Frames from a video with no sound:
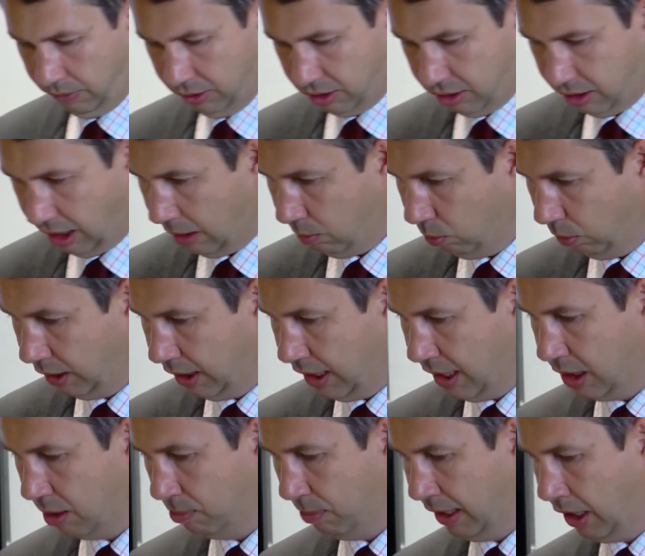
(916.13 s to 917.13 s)
state will
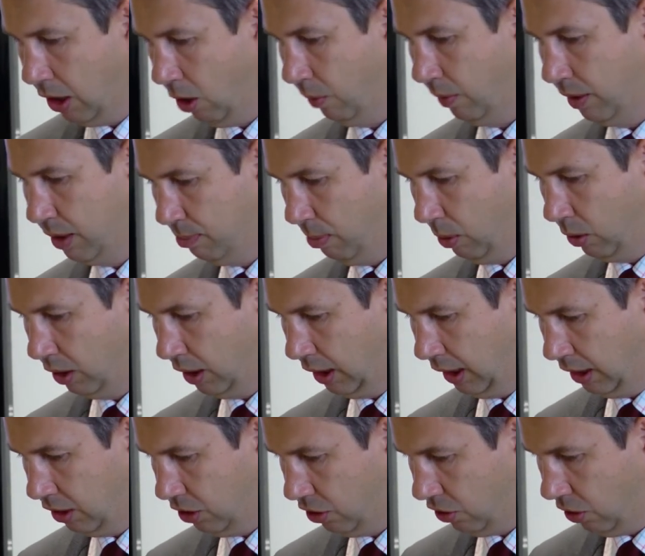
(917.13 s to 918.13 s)
need to be
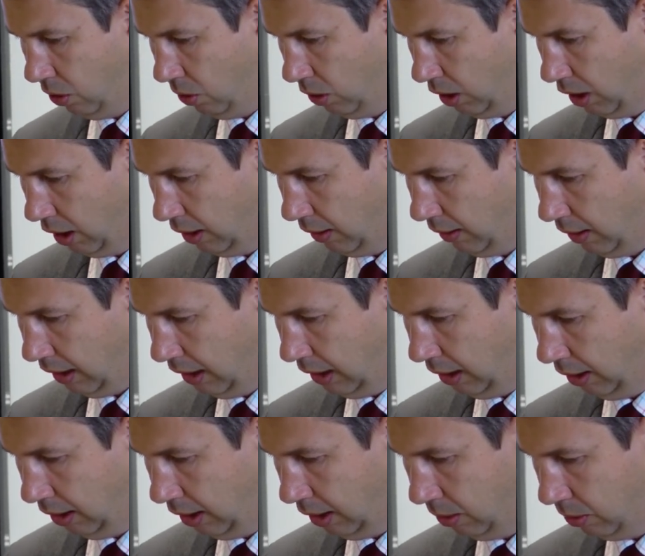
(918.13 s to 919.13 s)
correspondingly stronger
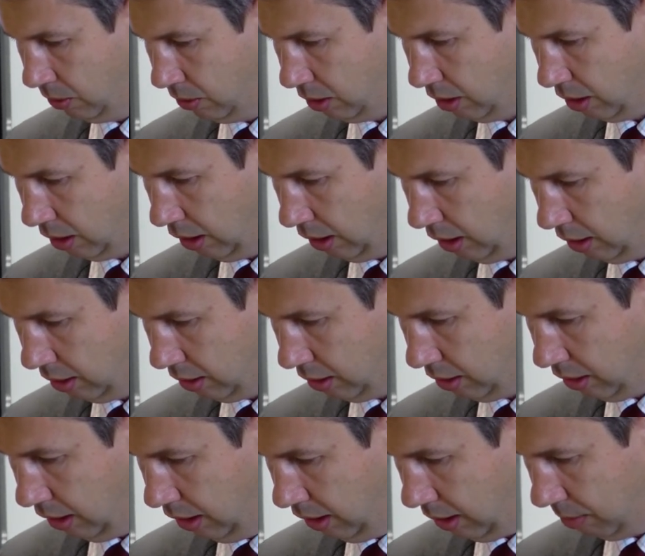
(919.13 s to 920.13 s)
in those
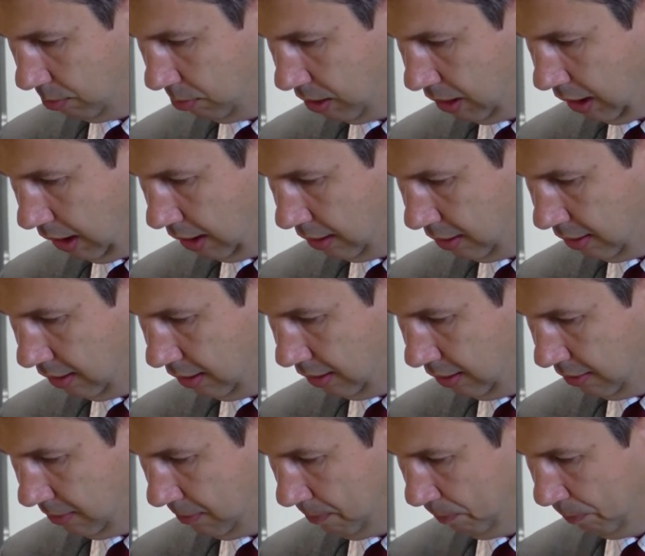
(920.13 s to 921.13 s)

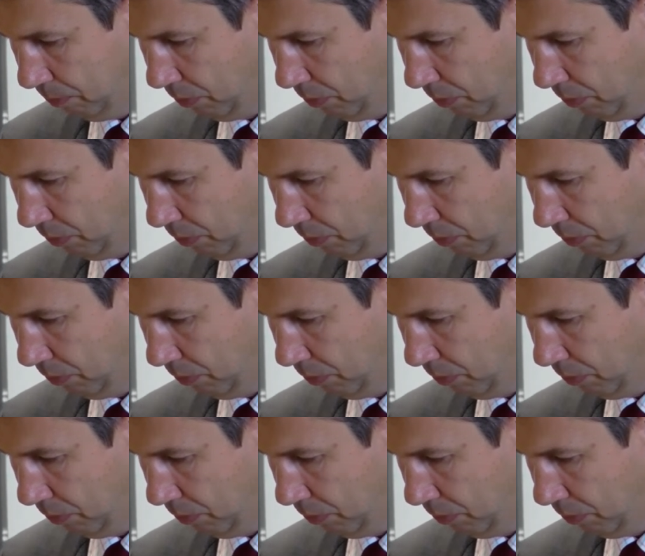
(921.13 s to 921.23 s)
circumstances.